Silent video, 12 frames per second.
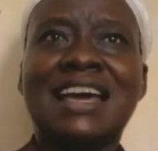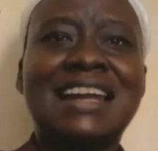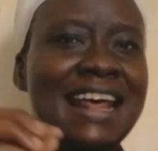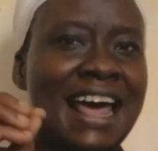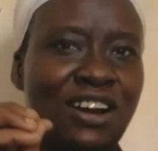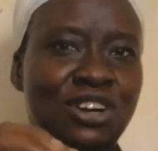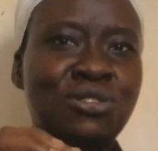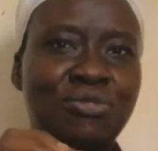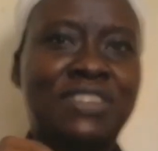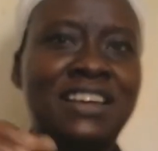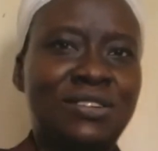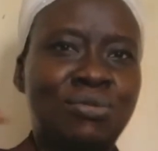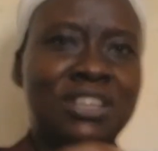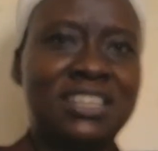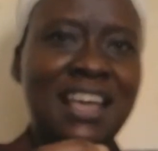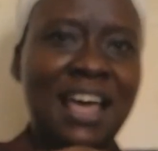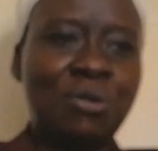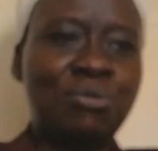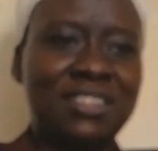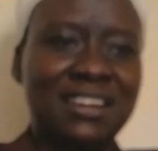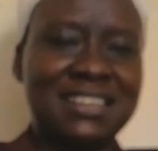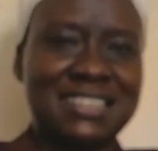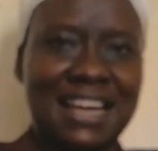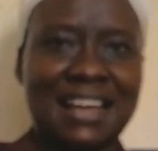And there are a lot of things we share with
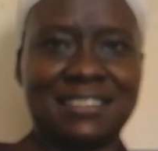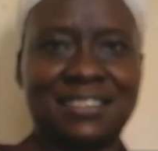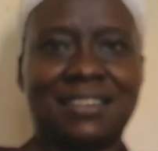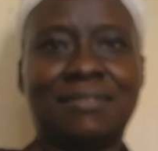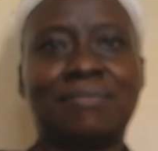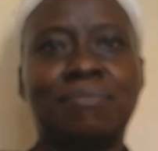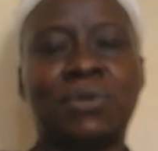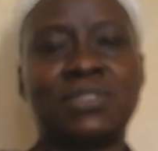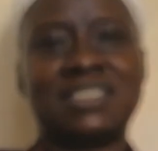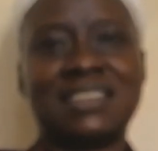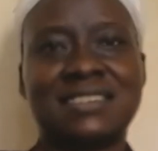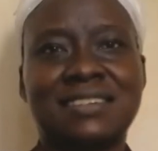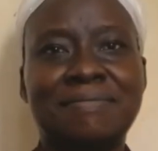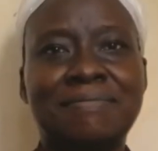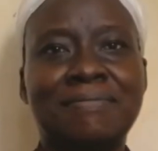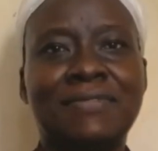the research process.